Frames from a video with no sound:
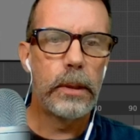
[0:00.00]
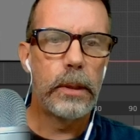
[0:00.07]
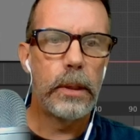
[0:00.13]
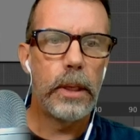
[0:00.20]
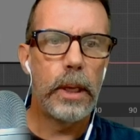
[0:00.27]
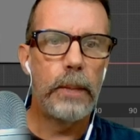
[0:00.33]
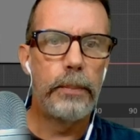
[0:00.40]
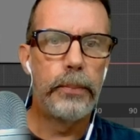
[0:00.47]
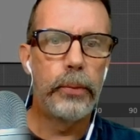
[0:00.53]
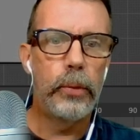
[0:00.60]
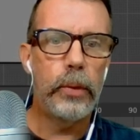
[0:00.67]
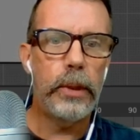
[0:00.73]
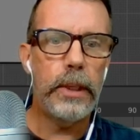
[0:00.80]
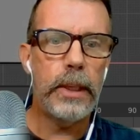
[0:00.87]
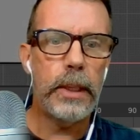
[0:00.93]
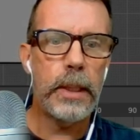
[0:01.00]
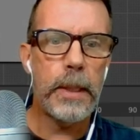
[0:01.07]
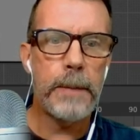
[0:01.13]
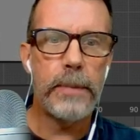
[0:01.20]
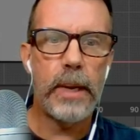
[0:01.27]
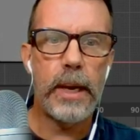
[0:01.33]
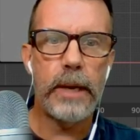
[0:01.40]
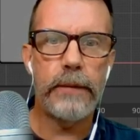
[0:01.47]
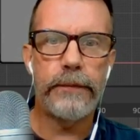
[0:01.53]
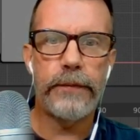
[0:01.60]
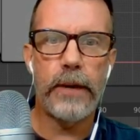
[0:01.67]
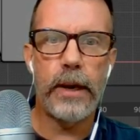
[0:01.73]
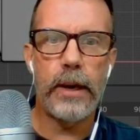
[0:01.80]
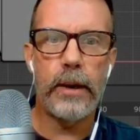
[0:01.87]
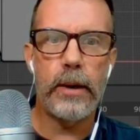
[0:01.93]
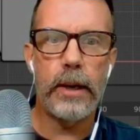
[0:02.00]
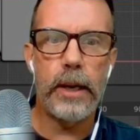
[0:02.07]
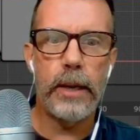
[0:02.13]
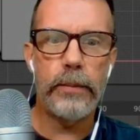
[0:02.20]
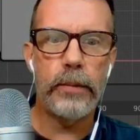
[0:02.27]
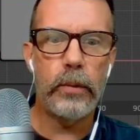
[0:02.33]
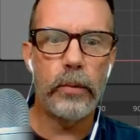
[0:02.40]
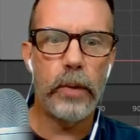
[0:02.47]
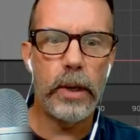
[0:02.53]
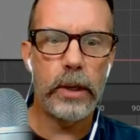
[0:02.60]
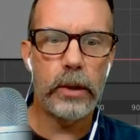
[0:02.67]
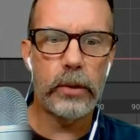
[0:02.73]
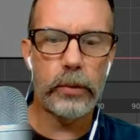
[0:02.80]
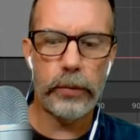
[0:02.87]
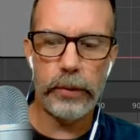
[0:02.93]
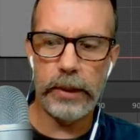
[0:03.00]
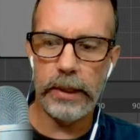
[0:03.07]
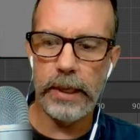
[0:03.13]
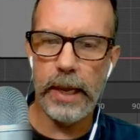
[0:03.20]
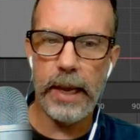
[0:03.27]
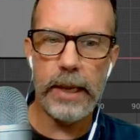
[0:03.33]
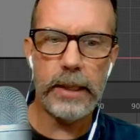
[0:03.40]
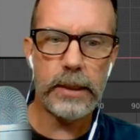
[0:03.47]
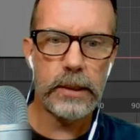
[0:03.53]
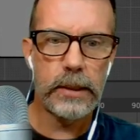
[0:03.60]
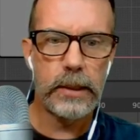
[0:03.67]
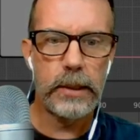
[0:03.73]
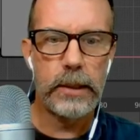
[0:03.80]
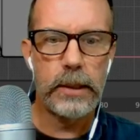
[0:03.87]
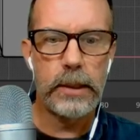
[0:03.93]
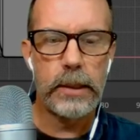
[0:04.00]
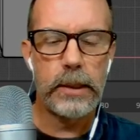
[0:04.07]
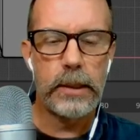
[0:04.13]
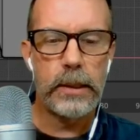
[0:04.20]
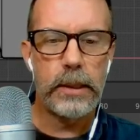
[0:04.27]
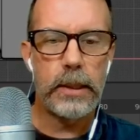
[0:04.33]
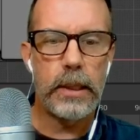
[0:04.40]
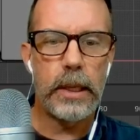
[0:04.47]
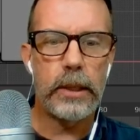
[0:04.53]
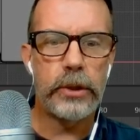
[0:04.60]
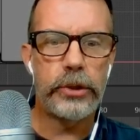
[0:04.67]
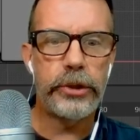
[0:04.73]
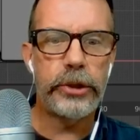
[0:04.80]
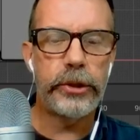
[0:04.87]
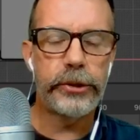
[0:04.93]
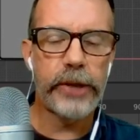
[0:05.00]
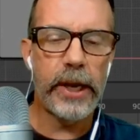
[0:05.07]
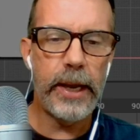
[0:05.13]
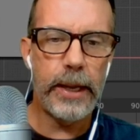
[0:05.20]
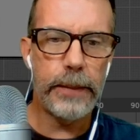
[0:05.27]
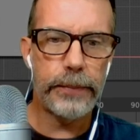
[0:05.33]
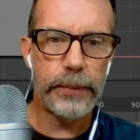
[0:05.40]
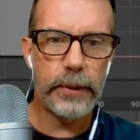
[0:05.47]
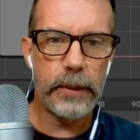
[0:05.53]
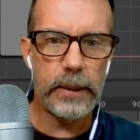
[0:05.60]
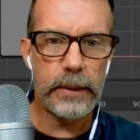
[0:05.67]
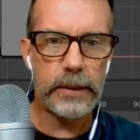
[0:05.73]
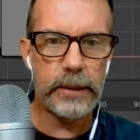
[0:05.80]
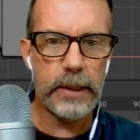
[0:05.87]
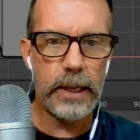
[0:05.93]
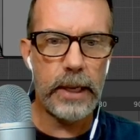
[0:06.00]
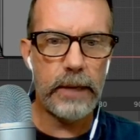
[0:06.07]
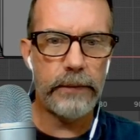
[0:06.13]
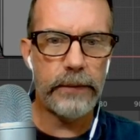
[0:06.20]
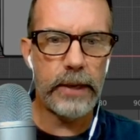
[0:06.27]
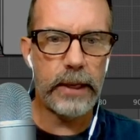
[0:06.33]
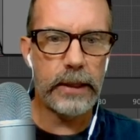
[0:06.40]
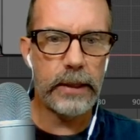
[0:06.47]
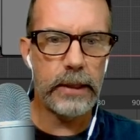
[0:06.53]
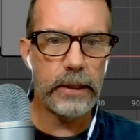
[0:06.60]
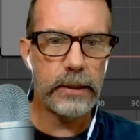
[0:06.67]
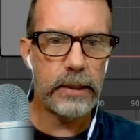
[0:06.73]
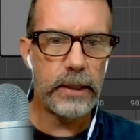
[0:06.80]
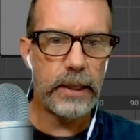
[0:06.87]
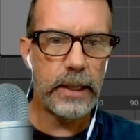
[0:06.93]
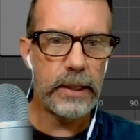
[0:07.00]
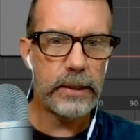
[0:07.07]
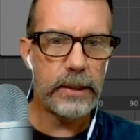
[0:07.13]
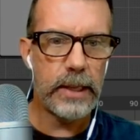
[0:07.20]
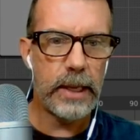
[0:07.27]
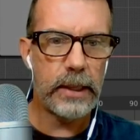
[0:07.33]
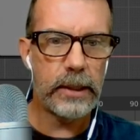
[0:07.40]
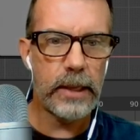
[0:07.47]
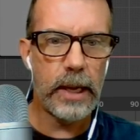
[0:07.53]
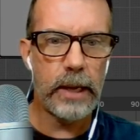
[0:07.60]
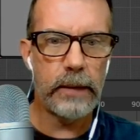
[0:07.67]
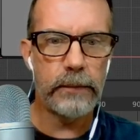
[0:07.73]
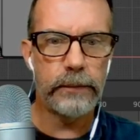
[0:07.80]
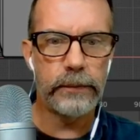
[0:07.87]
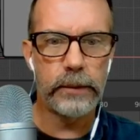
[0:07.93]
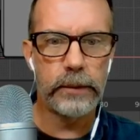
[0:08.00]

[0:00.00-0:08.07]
Boolean modifier, I'm going to want to create a shape that's kind of like this, that has that kind of